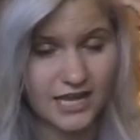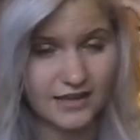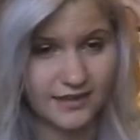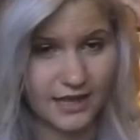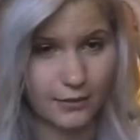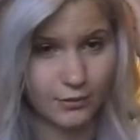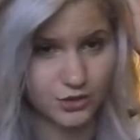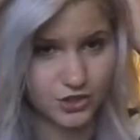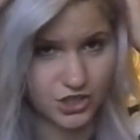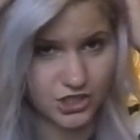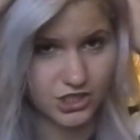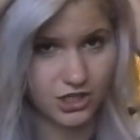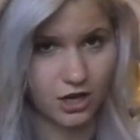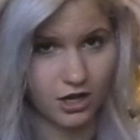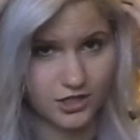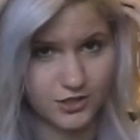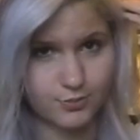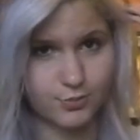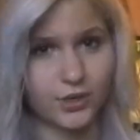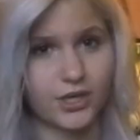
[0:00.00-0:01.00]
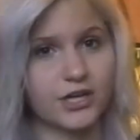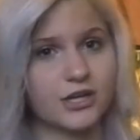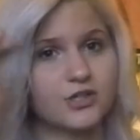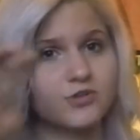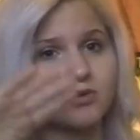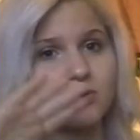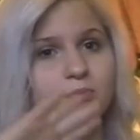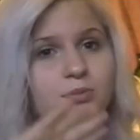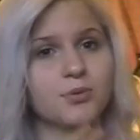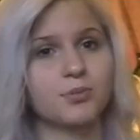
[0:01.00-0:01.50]
That will just cause breakage
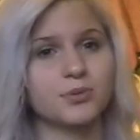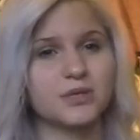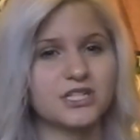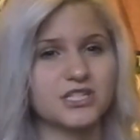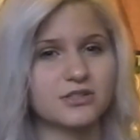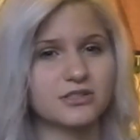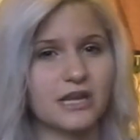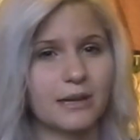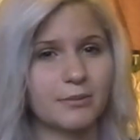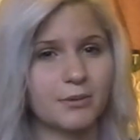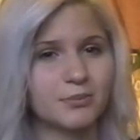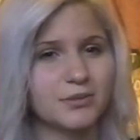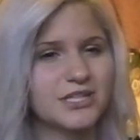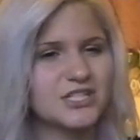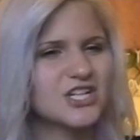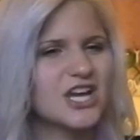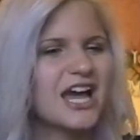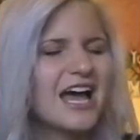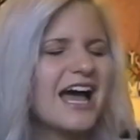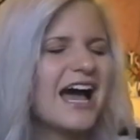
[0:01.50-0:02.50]
when you put bleach on top of bleach.